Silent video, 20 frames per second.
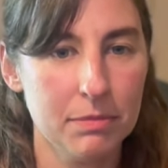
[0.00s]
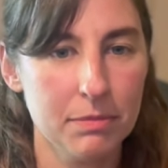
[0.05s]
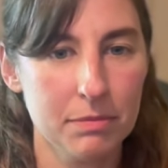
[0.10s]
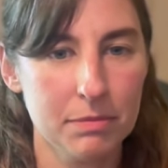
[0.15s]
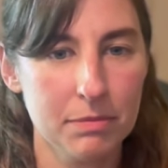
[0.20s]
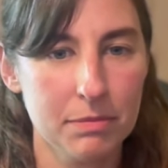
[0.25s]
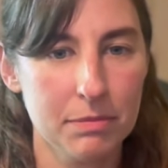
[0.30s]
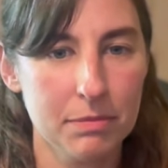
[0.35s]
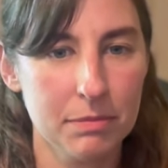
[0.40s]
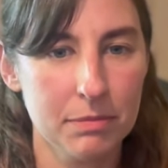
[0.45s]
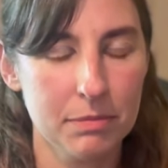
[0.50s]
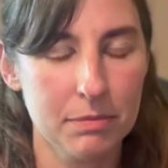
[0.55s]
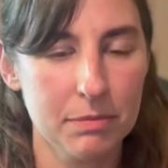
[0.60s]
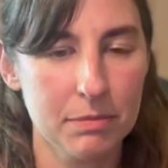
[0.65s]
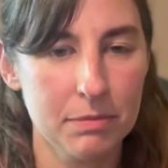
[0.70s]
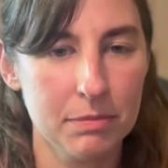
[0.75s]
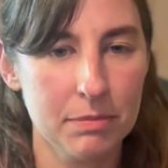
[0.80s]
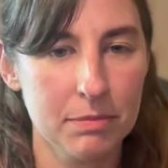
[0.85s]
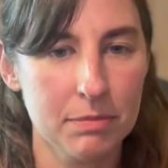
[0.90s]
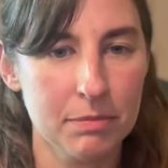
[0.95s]

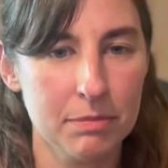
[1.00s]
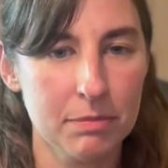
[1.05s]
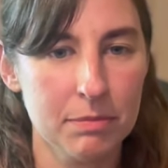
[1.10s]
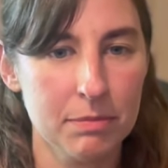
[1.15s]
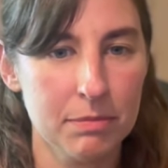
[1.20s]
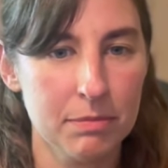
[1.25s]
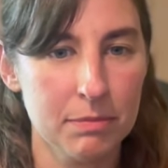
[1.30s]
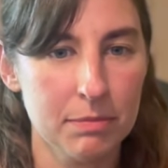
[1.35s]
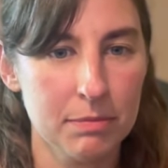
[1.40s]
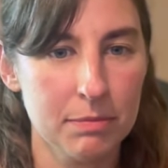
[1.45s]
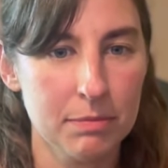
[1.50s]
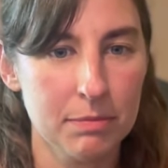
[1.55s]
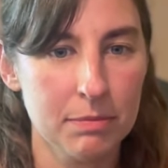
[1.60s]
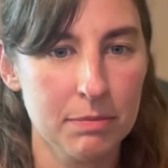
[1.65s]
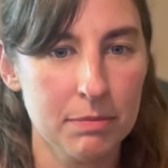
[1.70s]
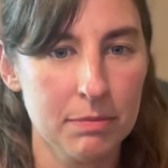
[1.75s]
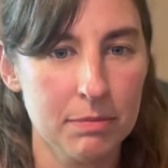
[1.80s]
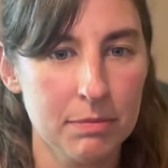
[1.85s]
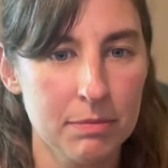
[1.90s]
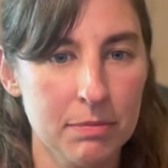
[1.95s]

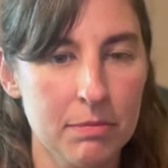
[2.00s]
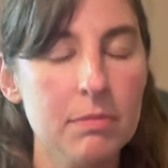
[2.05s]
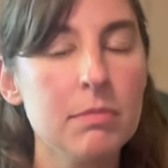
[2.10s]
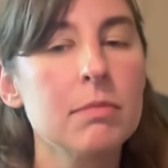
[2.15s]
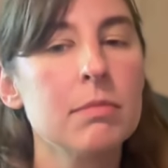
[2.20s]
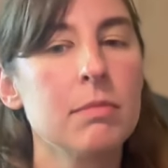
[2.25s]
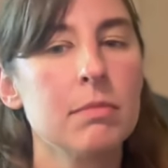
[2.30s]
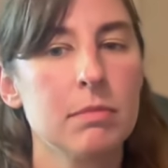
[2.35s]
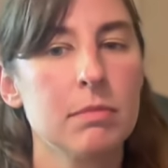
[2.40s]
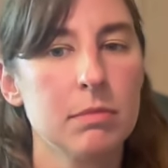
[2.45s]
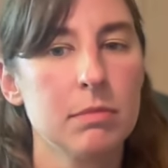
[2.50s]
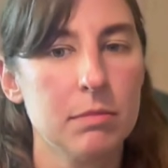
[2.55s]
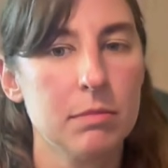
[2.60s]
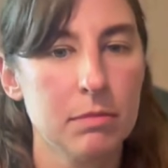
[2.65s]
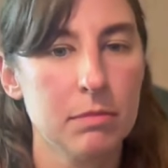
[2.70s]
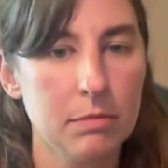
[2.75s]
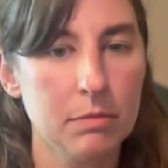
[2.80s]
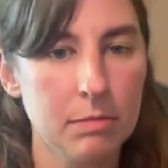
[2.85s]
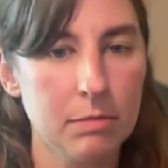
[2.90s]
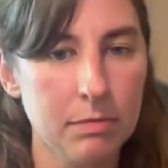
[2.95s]

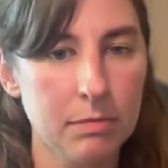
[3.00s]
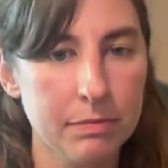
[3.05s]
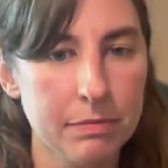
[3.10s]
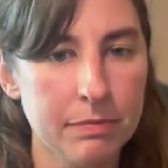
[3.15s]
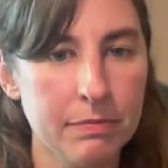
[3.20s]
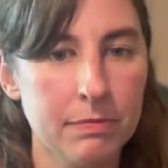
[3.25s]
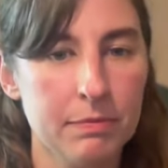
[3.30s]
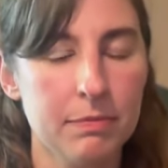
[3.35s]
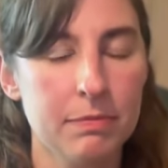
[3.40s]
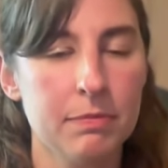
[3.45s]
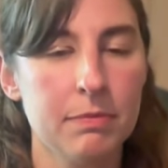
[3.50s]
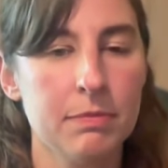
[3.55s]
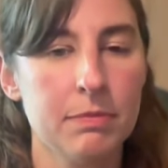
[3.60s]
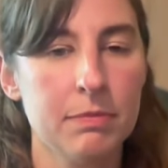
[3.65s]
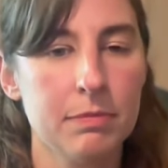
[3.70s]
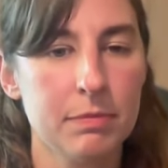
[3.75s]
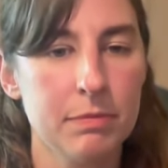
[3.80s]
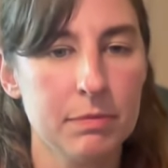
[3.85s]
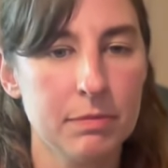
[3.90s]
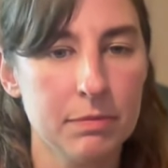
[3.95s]

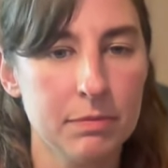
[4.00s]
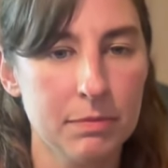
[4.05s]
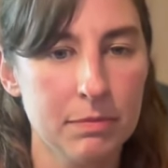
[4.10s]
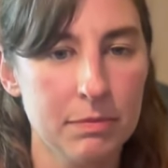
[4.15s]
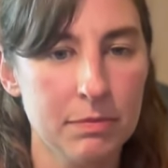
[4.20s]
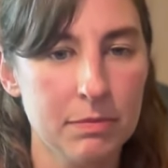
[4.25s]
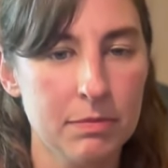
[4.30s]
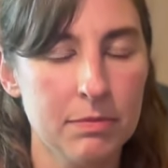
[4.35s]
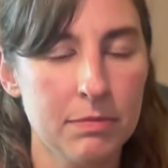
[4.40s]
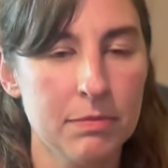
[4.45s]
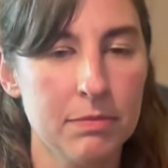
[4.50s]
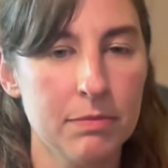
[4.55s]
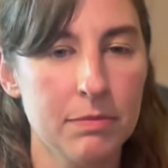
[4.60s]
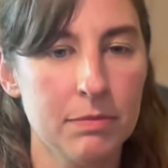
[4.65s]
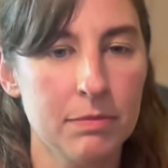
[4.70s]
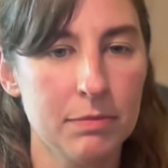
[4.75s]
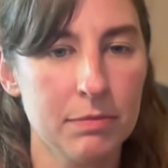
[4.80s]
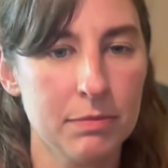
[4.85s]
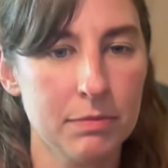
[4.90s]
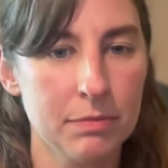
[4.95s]

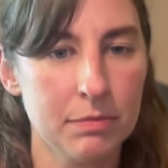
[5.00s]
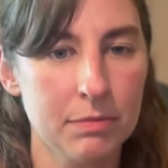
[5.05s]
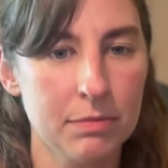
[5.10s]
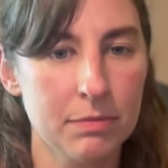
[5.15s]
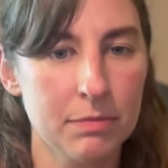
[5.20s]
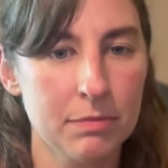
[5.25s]
This person isn't speaking.